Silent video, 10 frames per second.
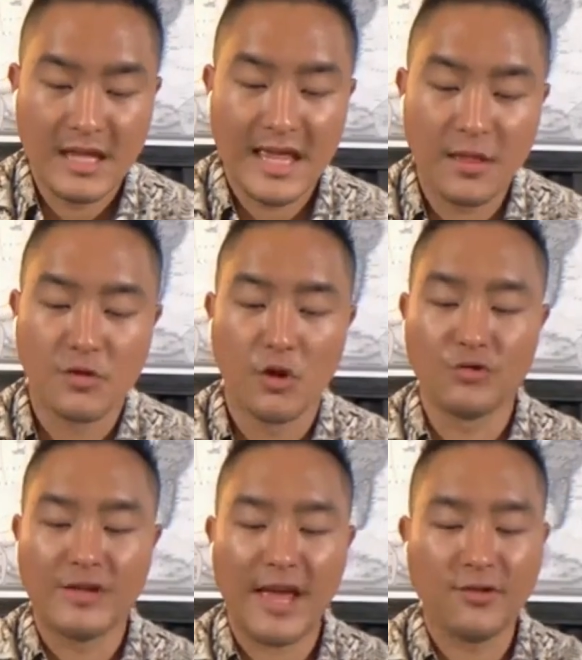In
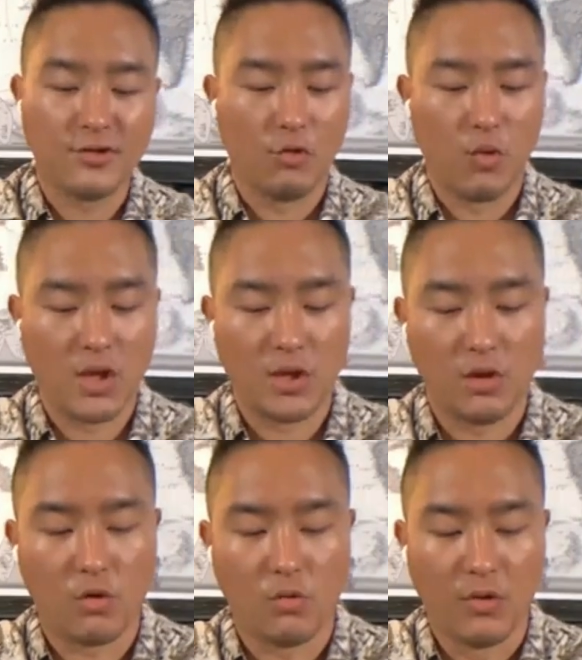those days, the word of the
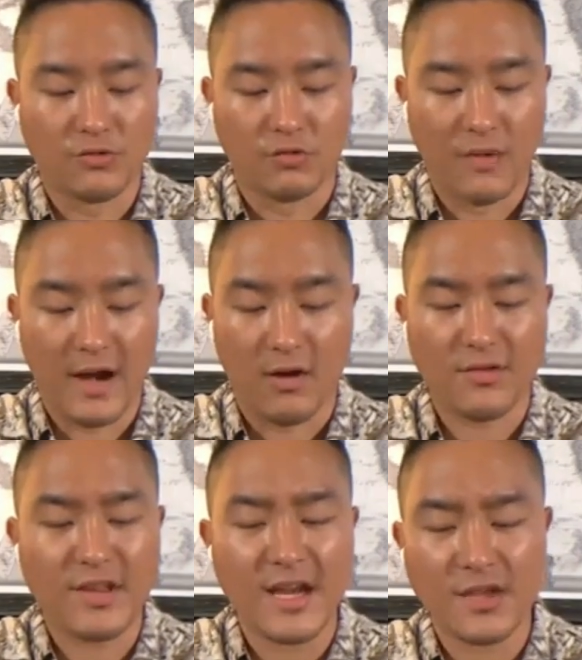Lord was rare.
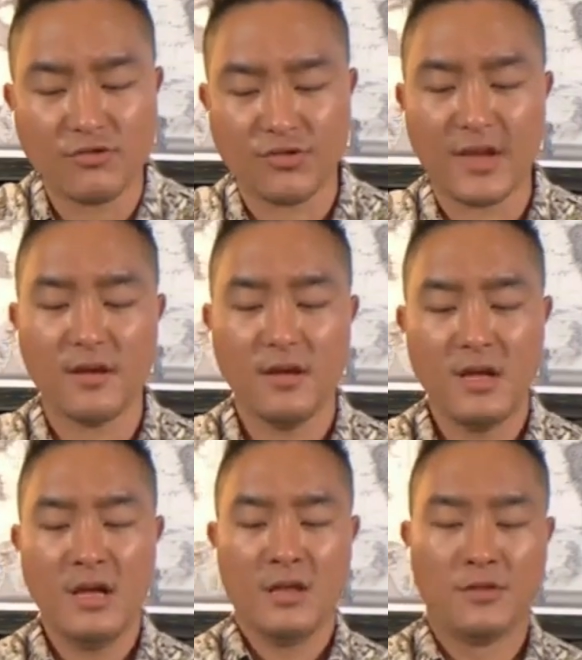Isn't that interesting?
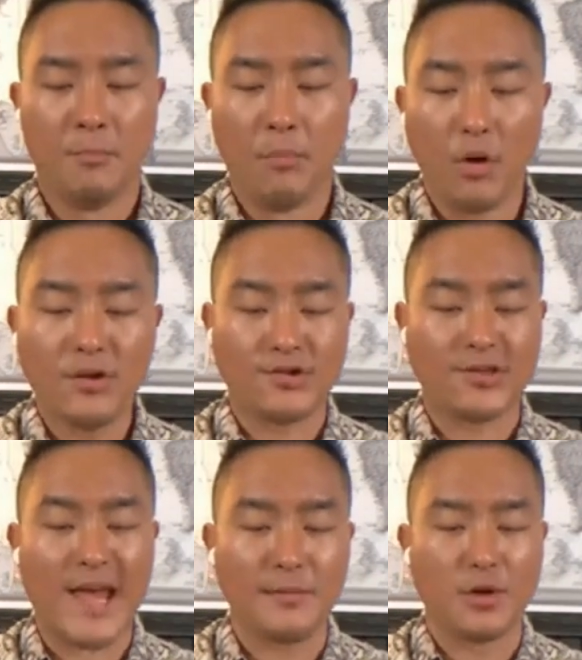The boy
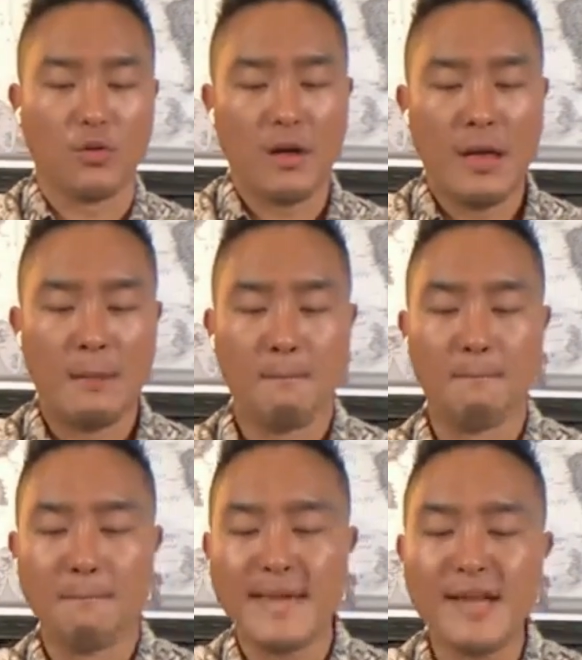Samuel
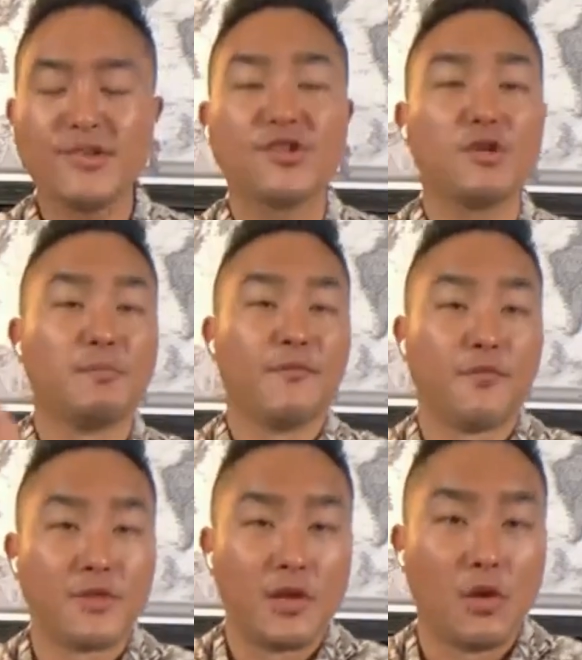ministered
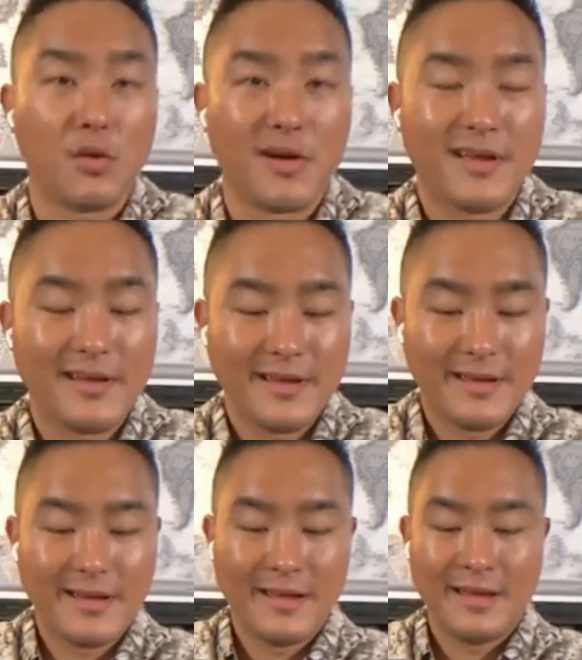before the Lord,
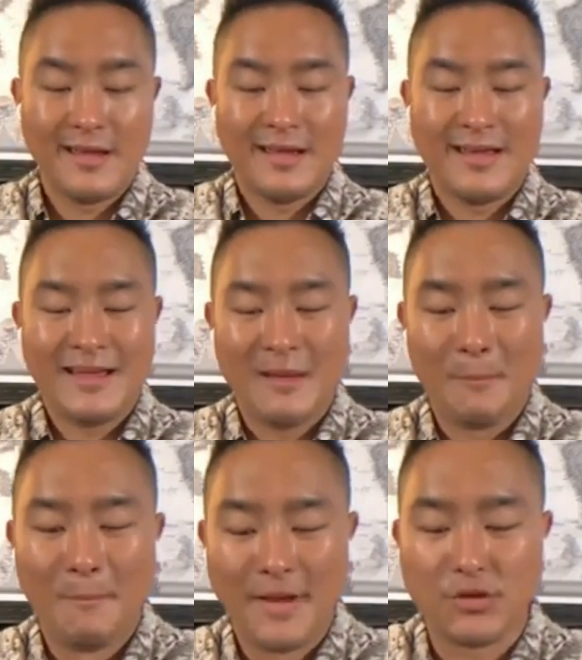
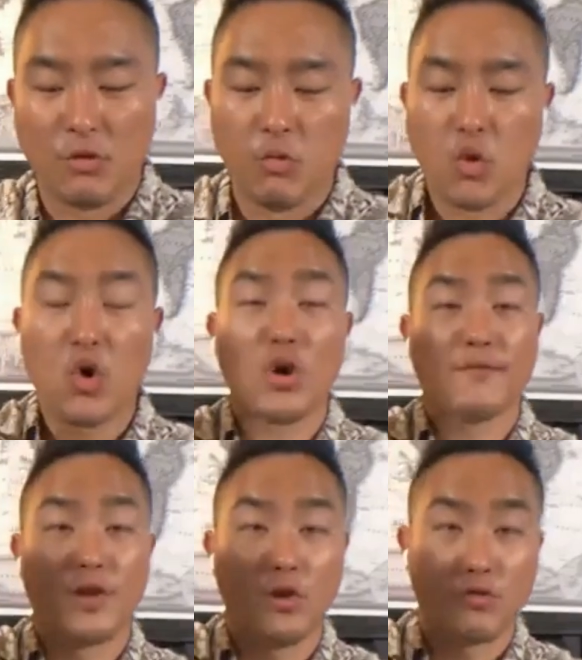but the word
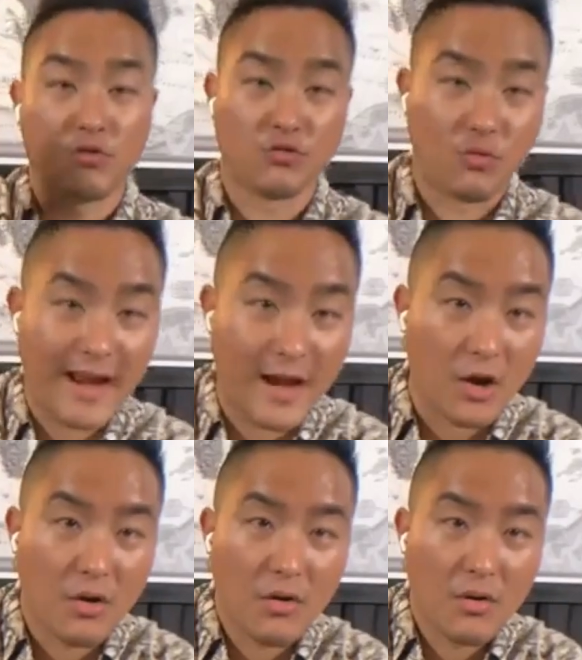of the Lord was rare.